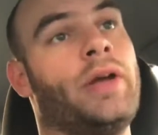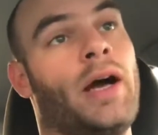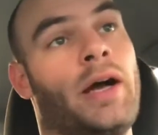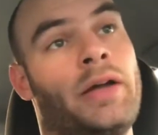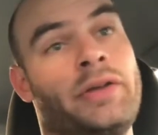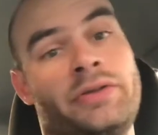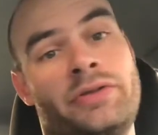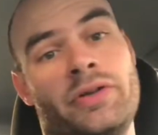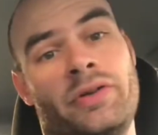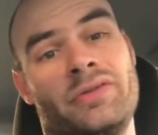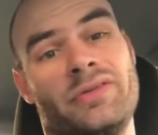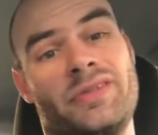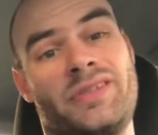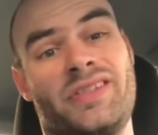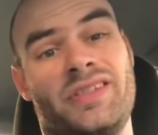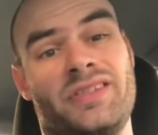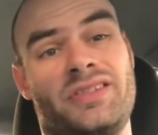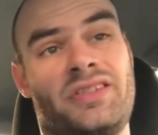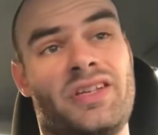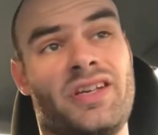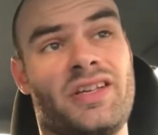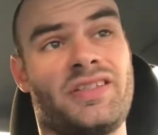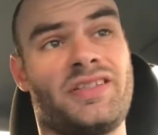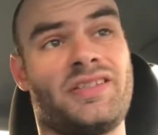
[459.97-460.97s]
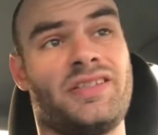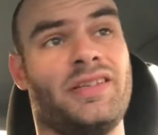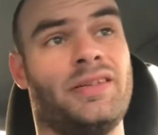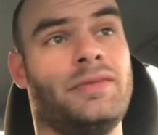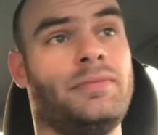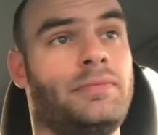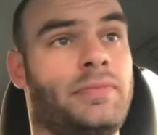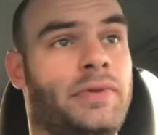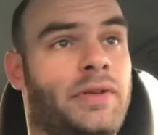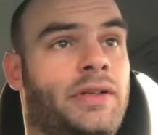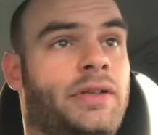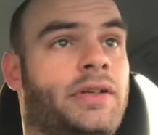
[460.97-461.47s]
I don't suggest
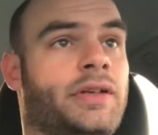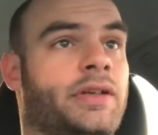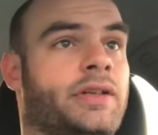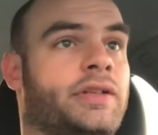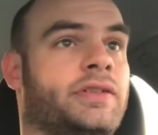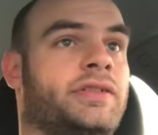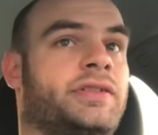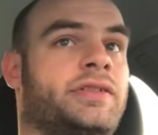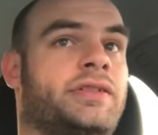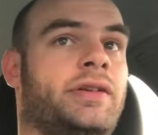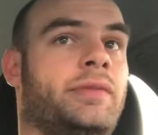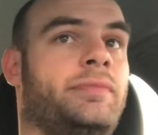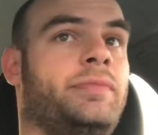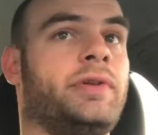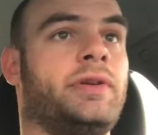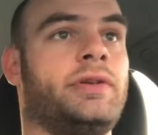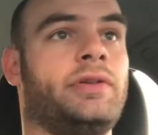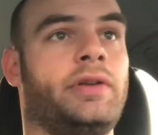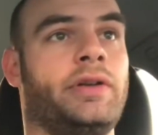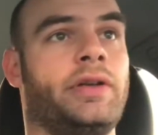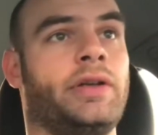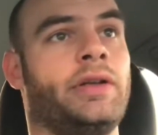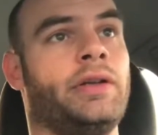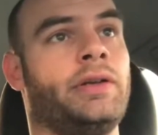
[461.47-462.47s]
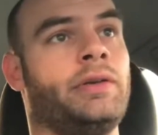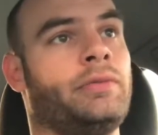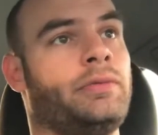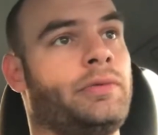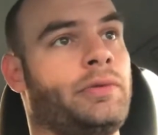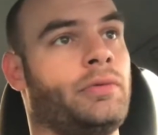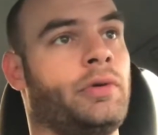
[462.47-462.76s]
it because typically